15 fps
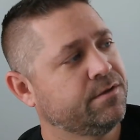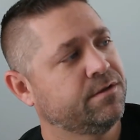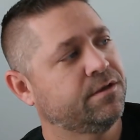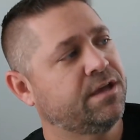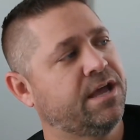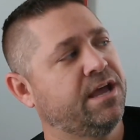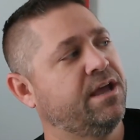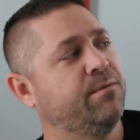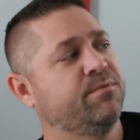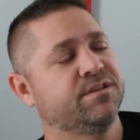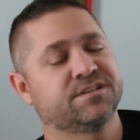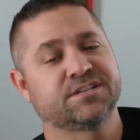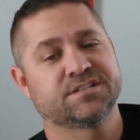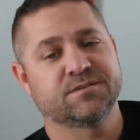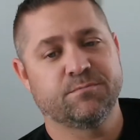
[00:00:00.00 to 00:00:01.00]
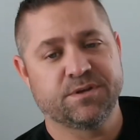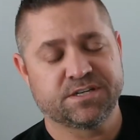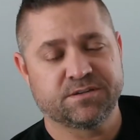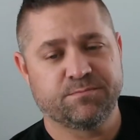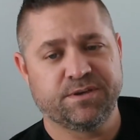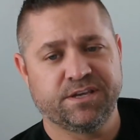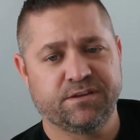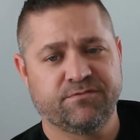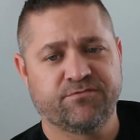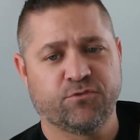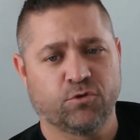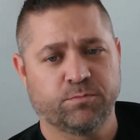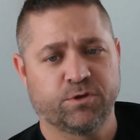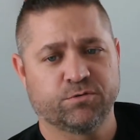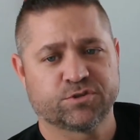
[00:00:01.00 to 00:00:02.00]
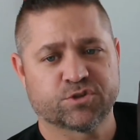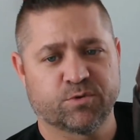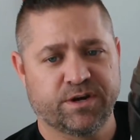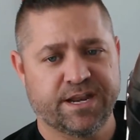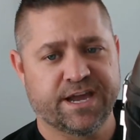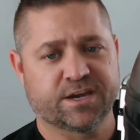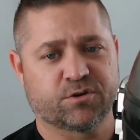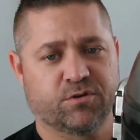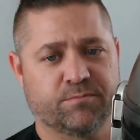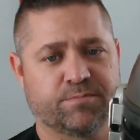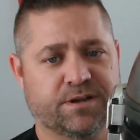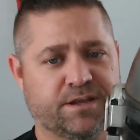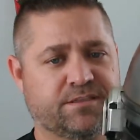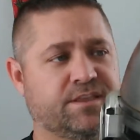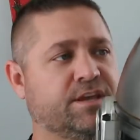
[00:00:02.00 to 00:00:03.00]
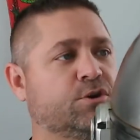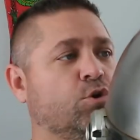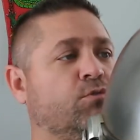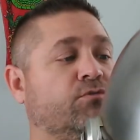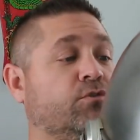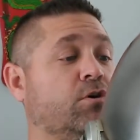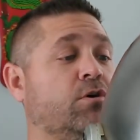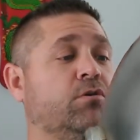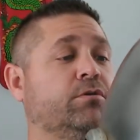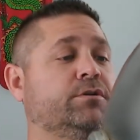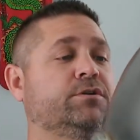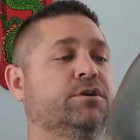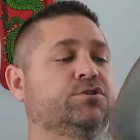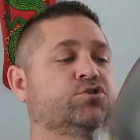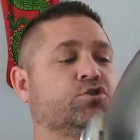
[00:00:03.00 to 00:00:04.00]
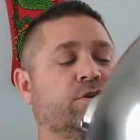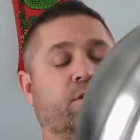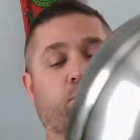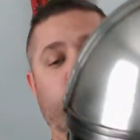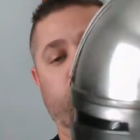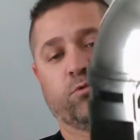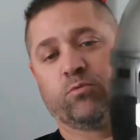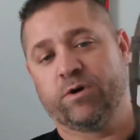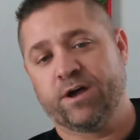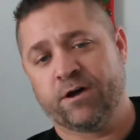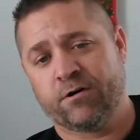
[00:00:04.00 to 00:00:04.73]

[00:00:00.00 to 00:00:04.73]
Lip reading: I mean, this isn't meant to be full-blown screen accurate, but I think overall it turned out real well.